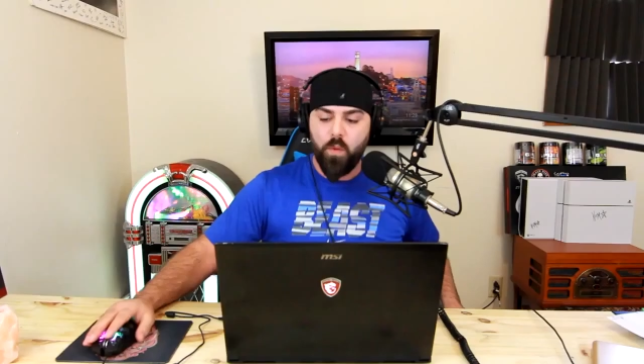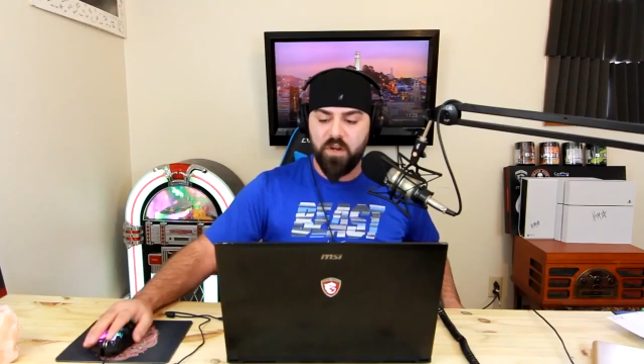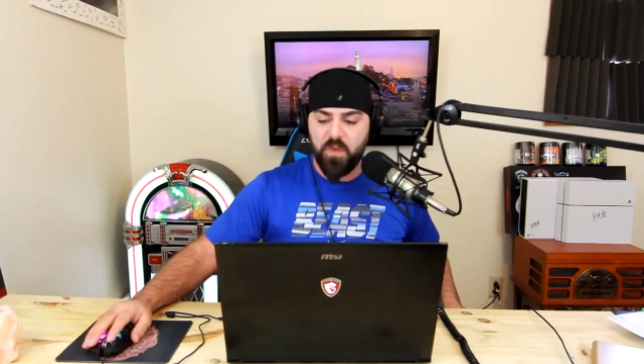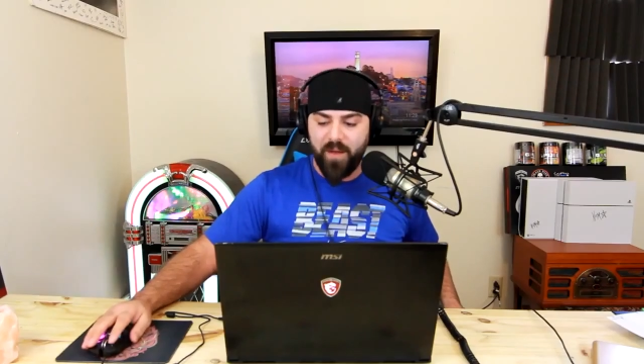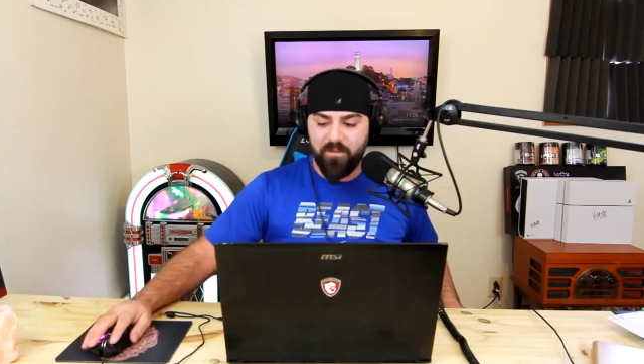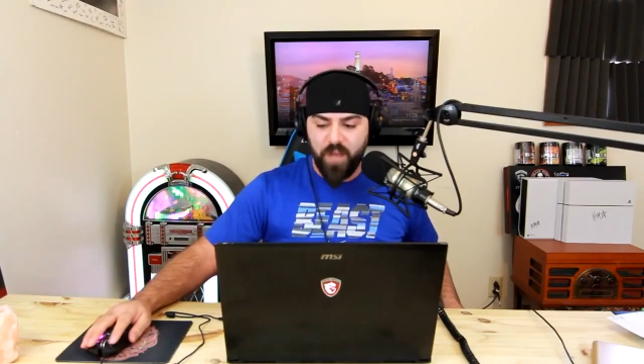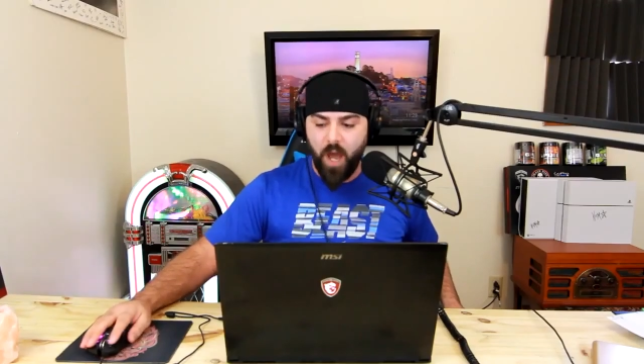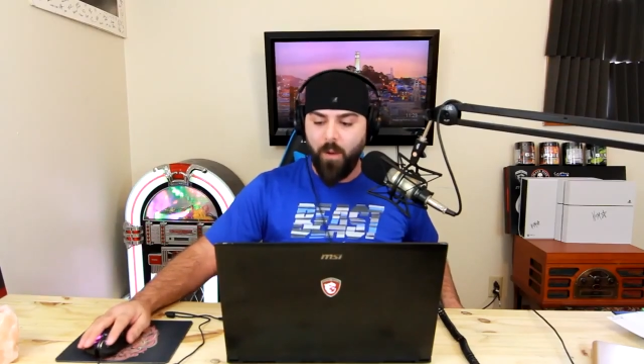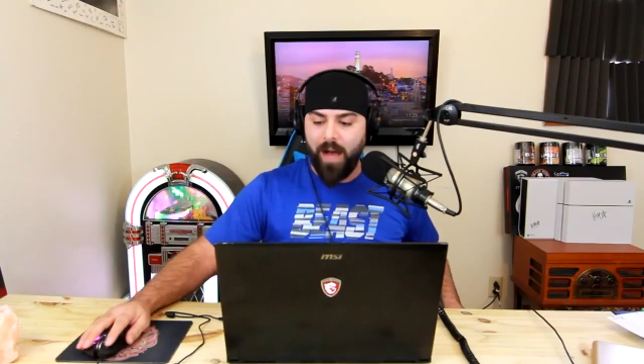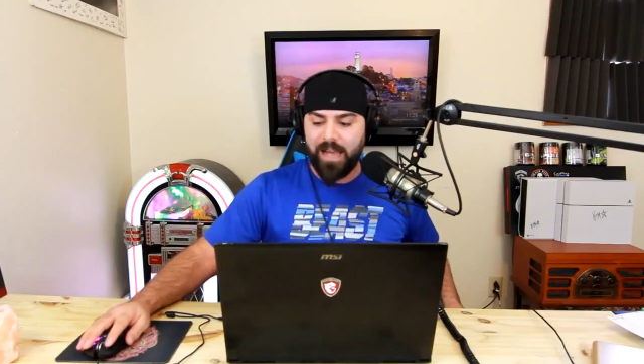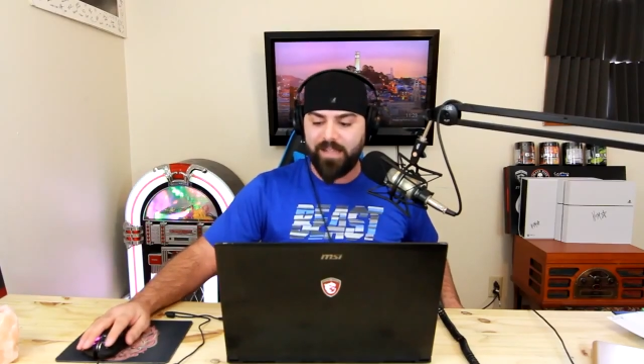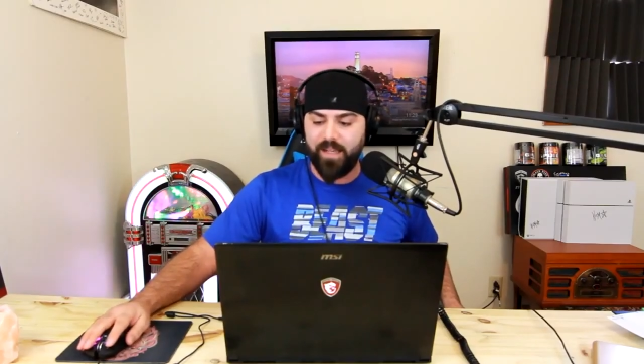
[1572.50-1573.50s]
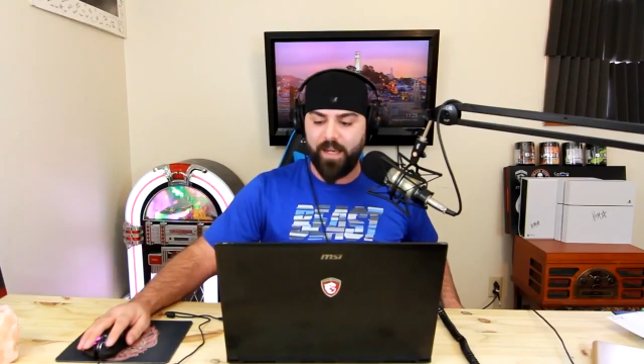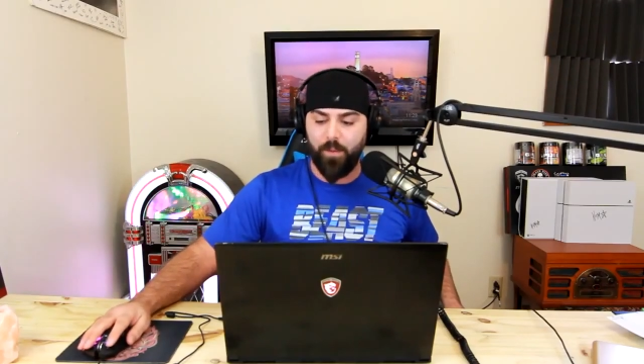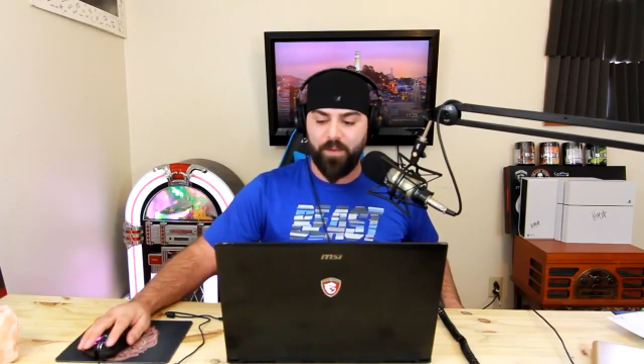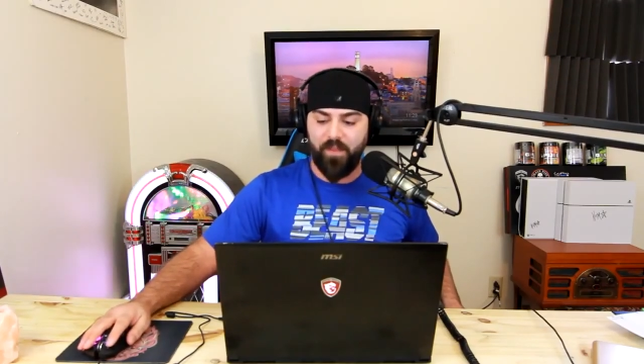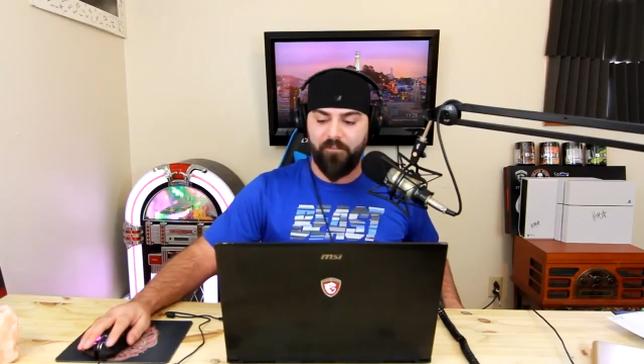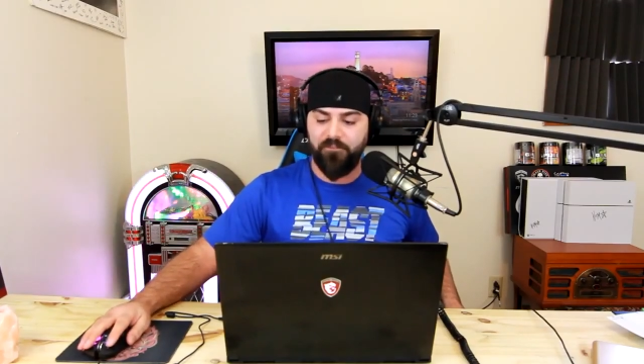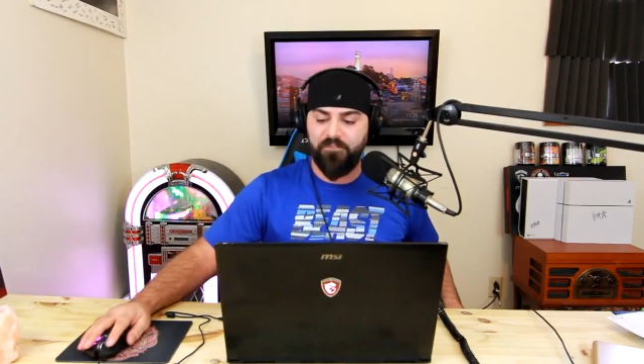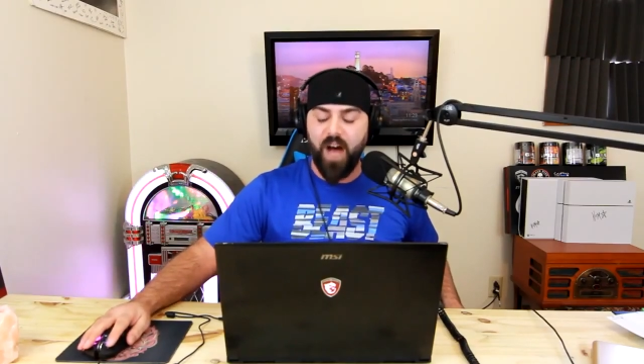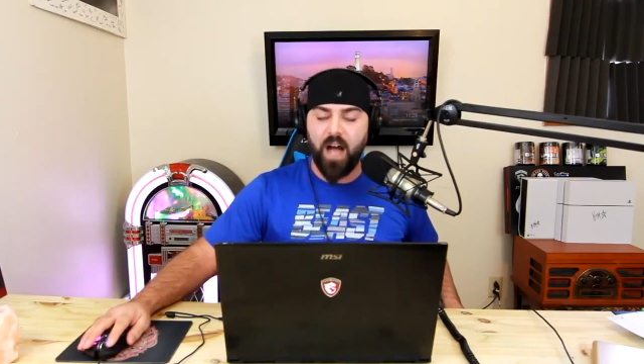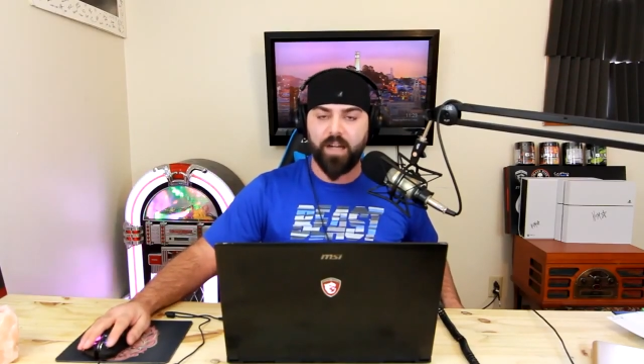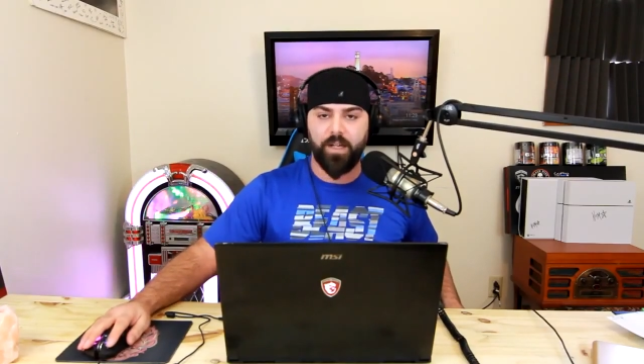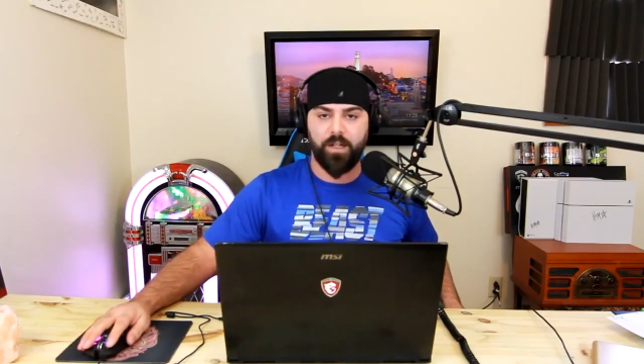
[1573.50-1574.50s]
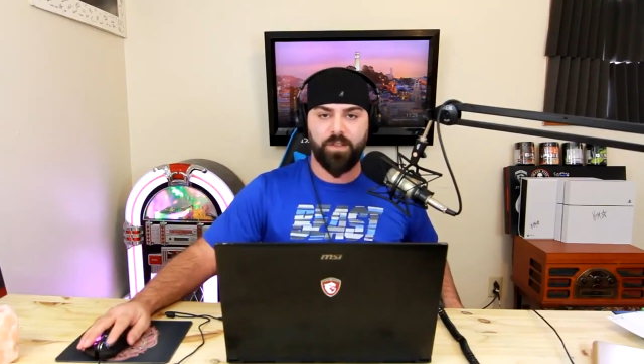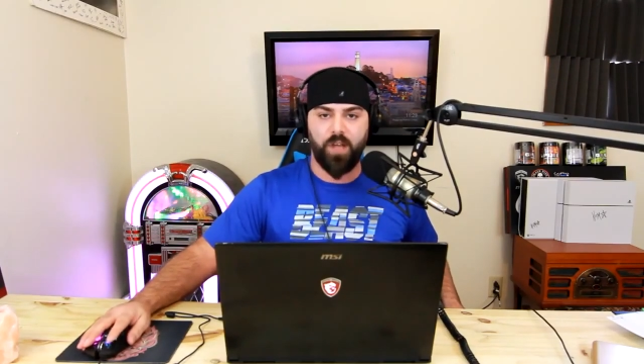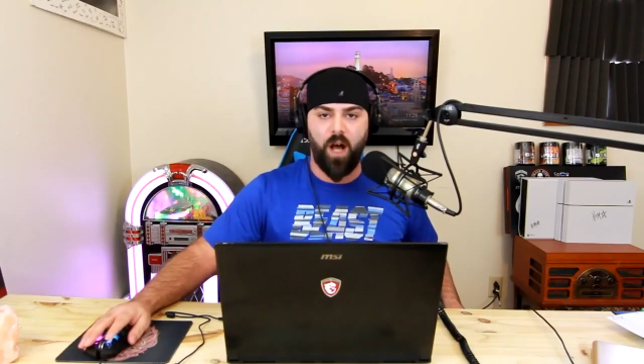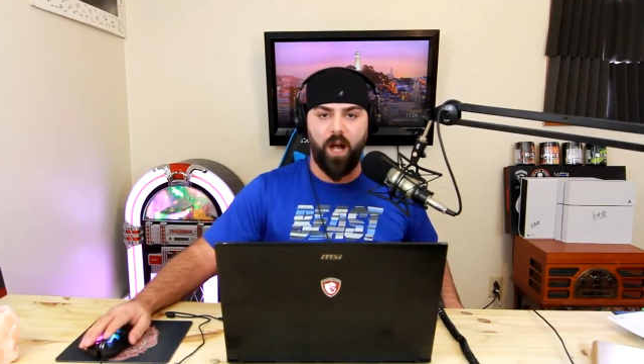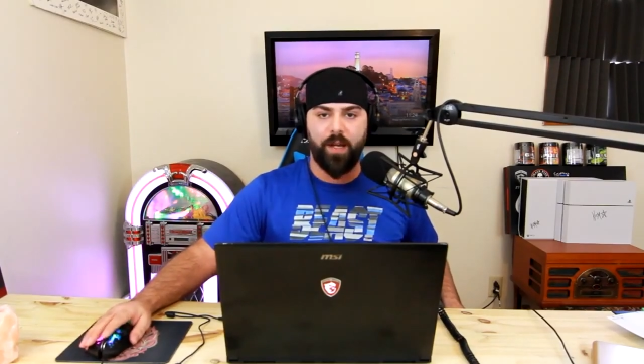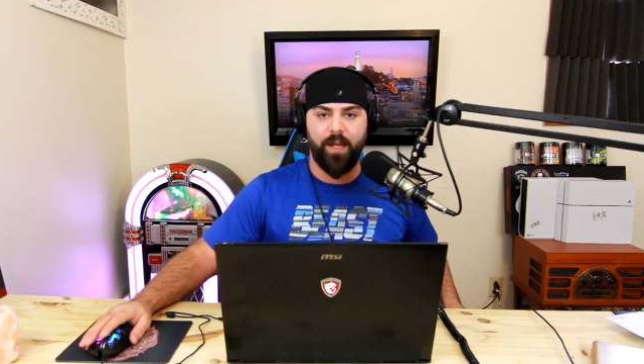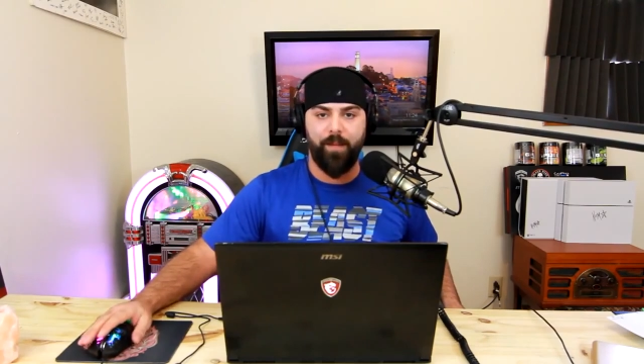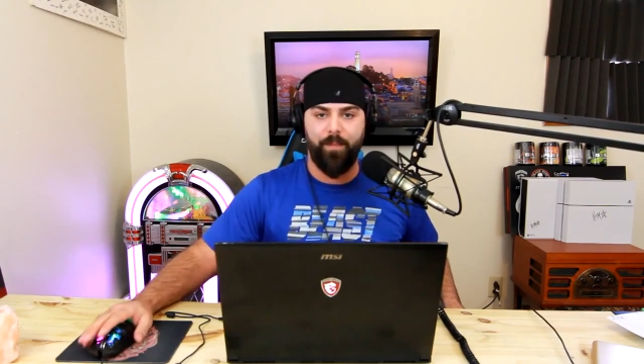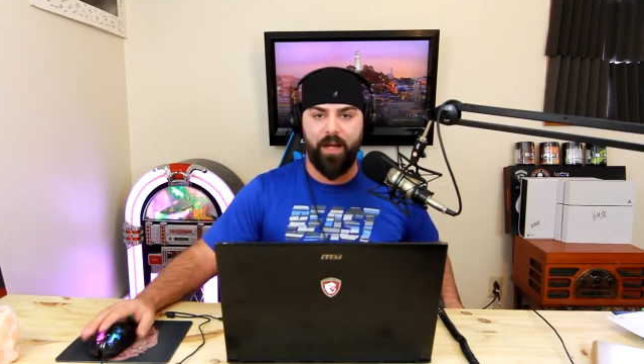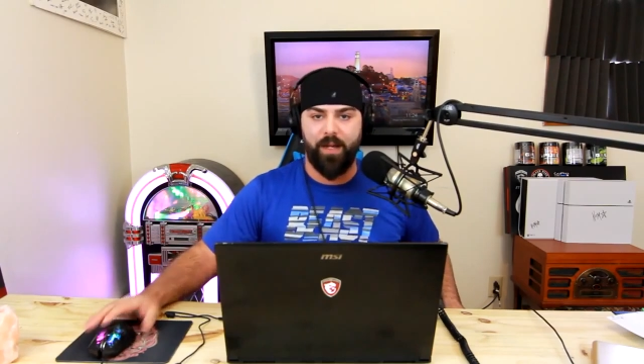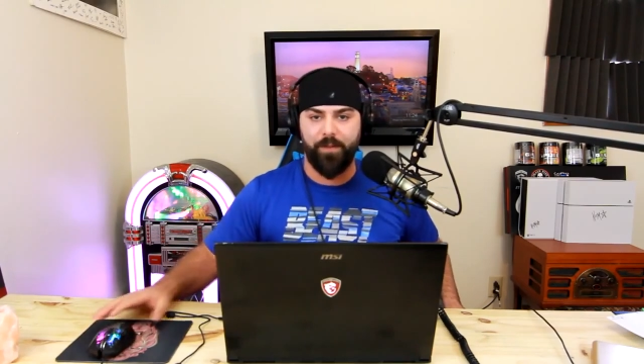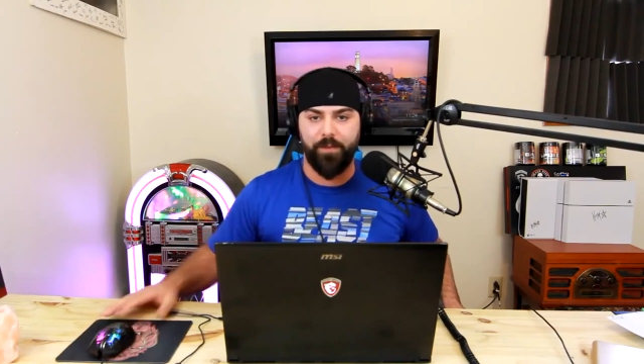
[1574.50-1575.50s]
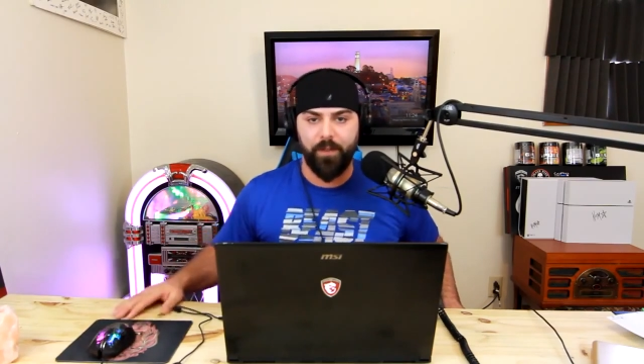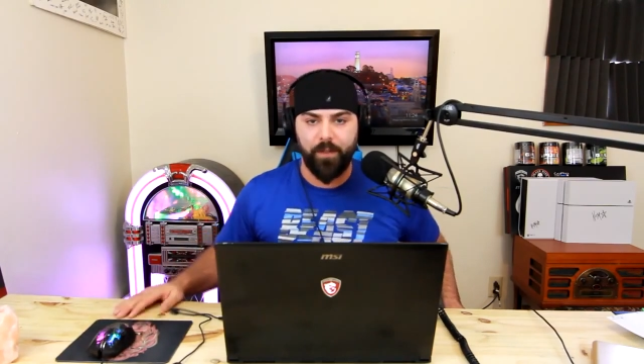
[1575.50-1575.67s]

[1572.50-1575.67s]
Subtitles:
when you have no idea what the fuck you're talking about.